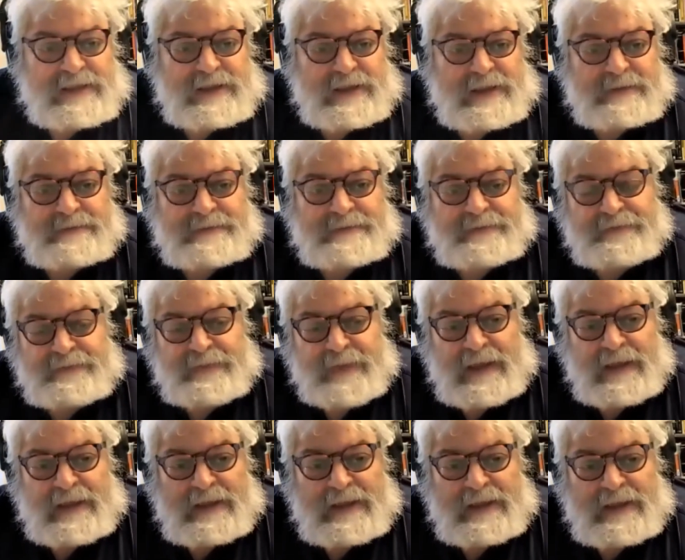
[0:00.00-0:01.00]
and
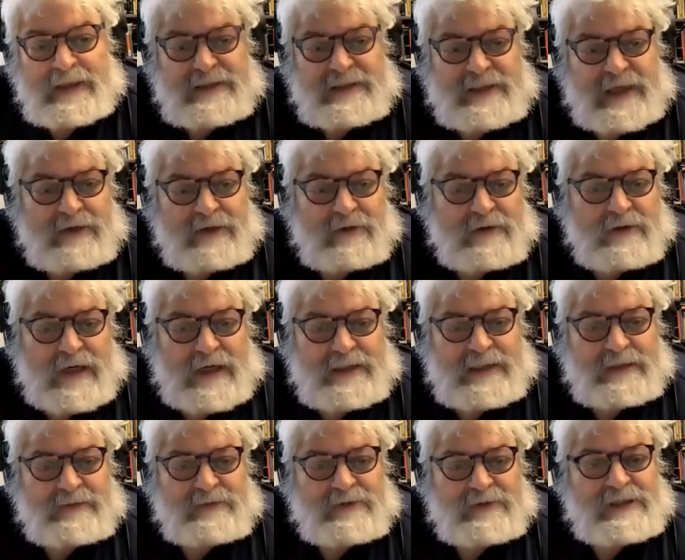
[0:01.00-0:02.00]
the stakeholder
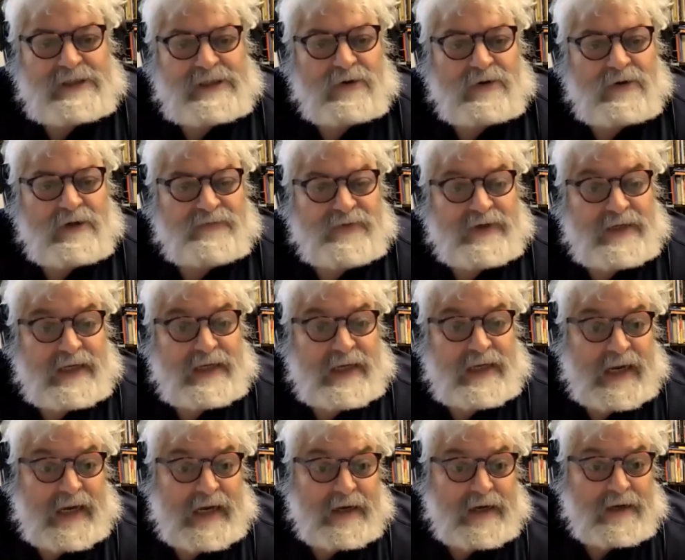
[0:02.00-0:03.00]
idea was sort of in
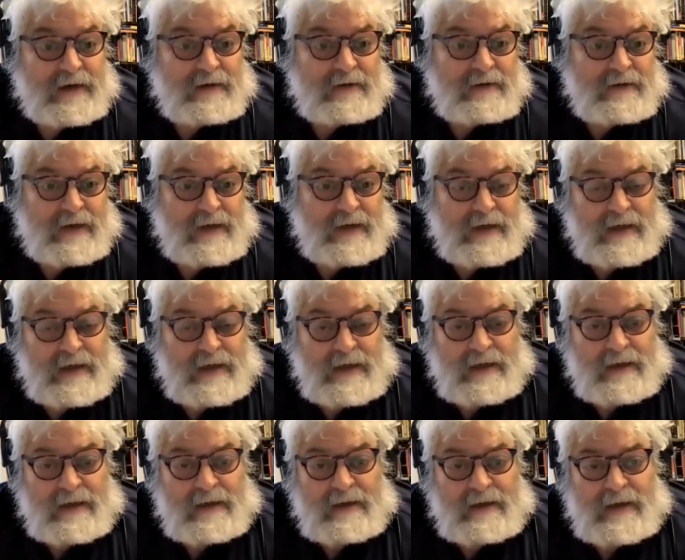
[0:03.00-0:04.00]
the air
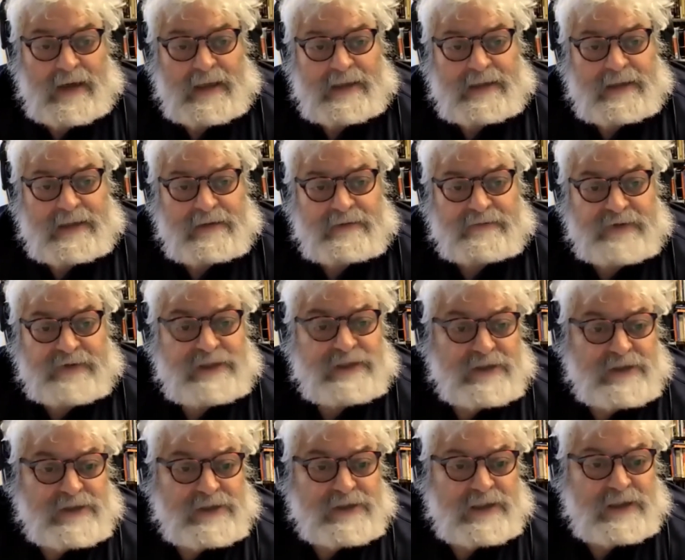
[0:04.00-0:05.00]
at the
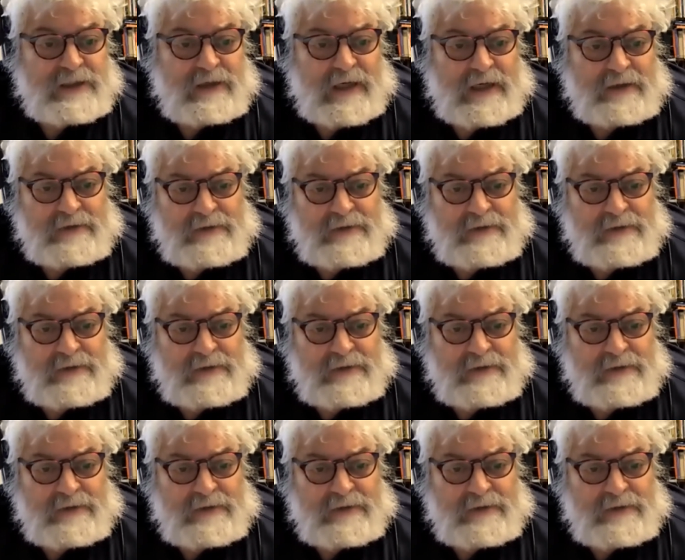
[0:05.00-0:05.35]
research center